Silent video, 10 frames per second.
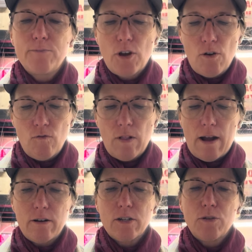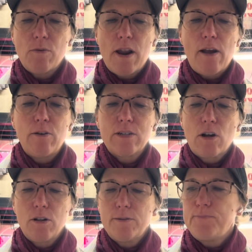Cone flowers is what I always
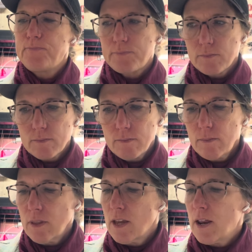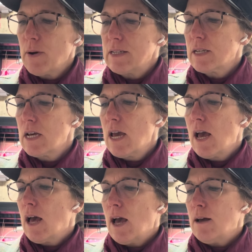call them. Anyways,
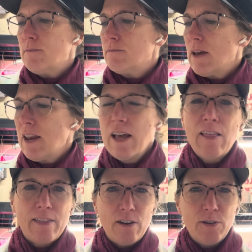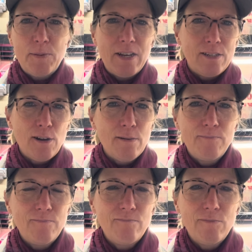and I like those because
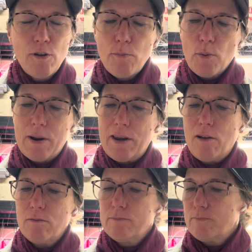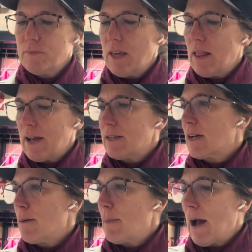they're perennial. They like to
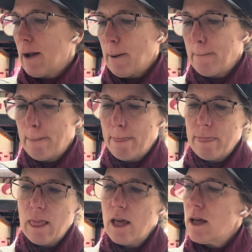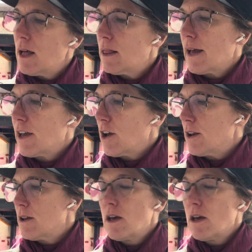come back. I like a good.